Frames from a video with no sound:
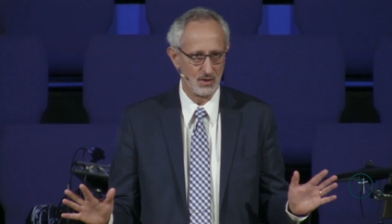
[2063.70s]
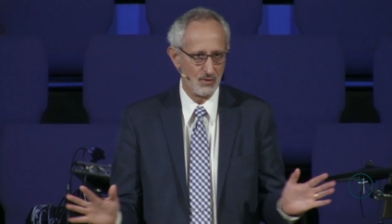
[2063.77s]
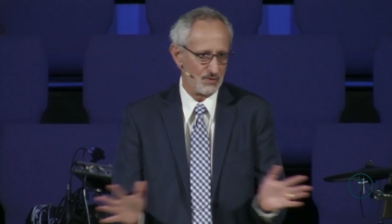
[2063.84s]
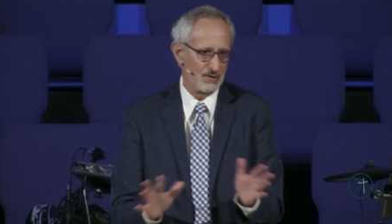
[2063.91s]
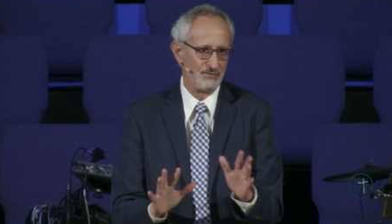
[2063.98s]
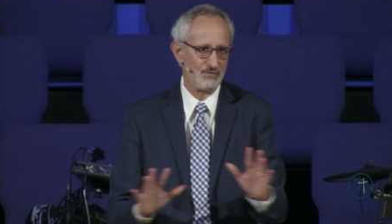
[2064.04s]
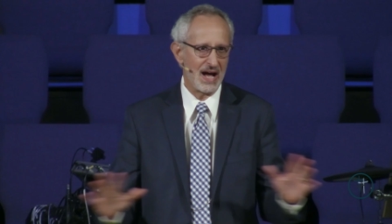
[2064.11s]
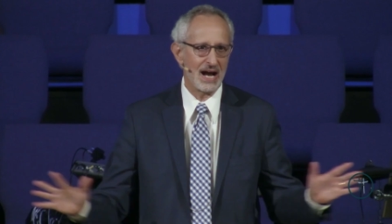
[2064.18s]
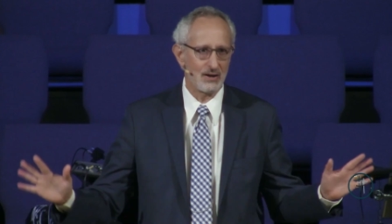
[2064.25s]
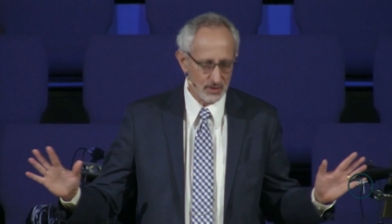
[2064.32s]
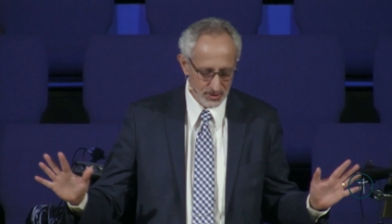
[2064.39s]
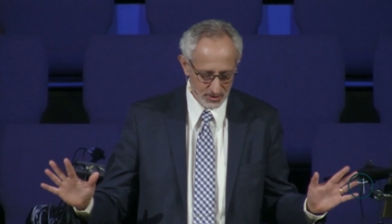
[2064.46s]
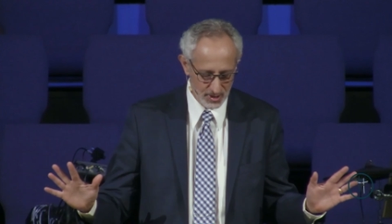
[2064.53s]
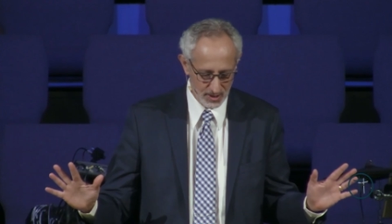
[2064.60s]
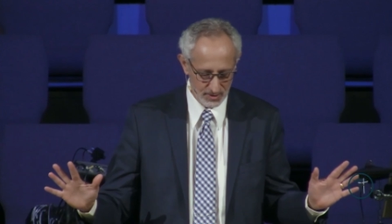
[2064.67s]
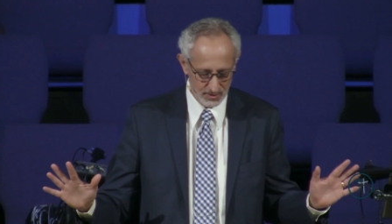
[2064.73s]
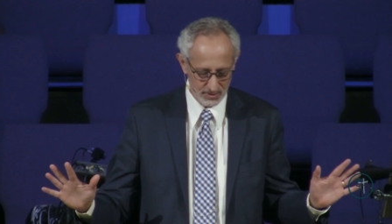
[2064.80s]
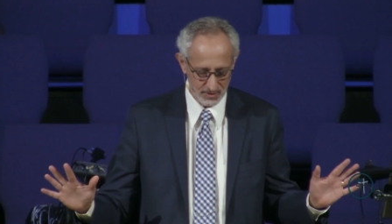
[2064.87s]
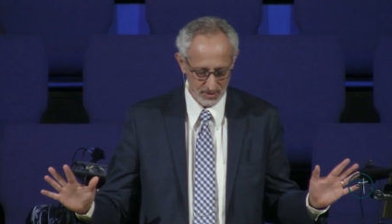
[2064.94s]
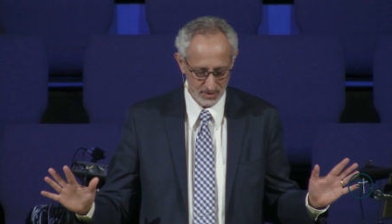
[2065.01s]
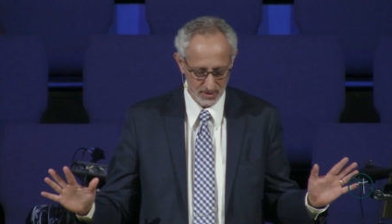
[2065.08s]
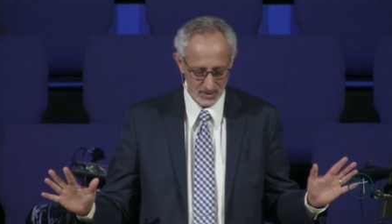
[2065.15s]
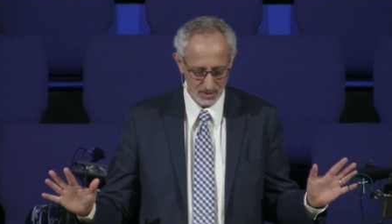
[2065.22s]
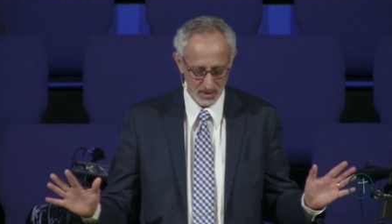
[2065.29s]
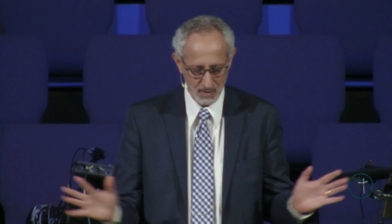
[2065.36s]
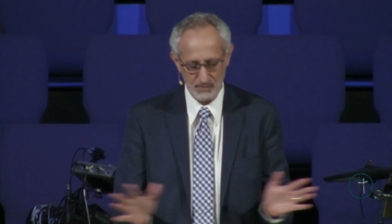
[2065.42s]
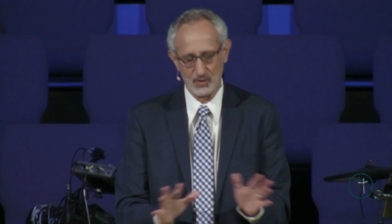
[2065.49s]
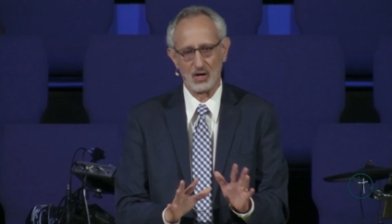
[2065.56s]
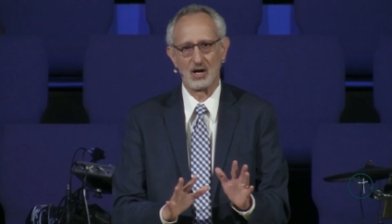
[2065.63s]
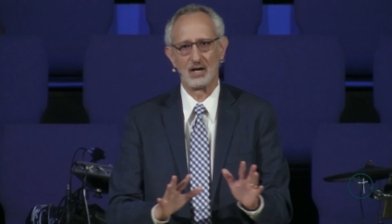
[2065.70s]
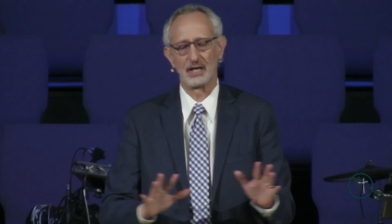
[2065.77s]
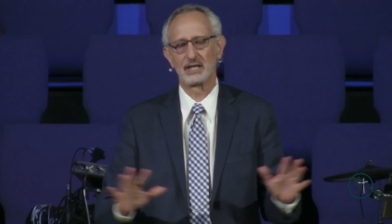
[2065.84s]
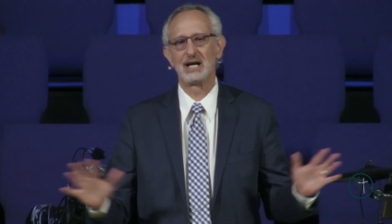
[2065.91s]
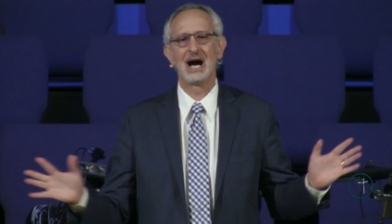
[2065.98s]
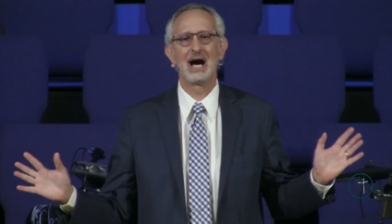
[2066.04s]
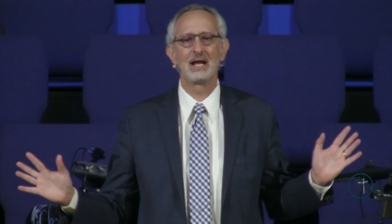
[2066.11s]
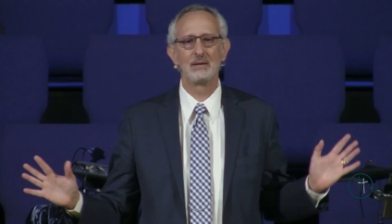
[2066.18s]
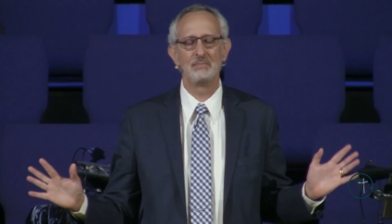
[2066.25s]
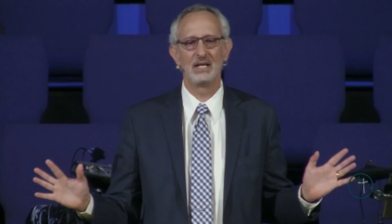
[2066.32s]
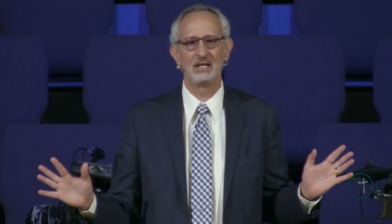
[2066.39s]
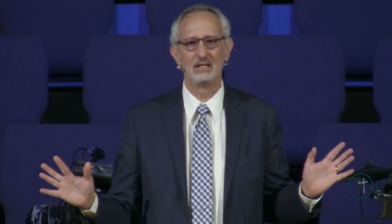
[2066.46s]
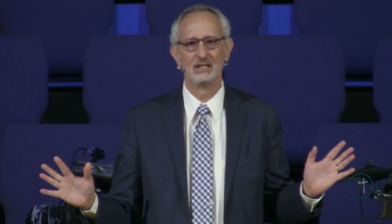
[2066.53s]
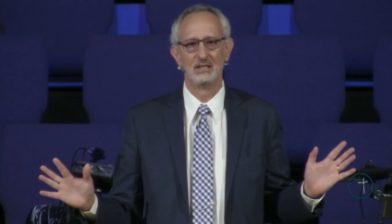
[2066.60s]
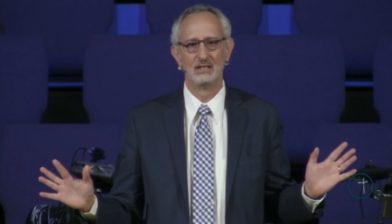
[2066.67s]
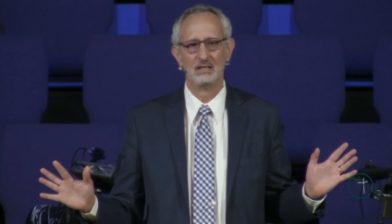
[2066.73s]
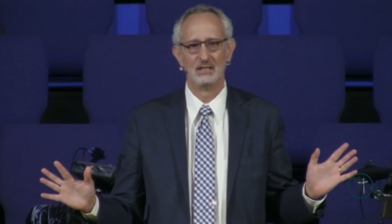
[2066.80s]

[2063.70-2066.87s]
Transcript: over viruses, over our economy,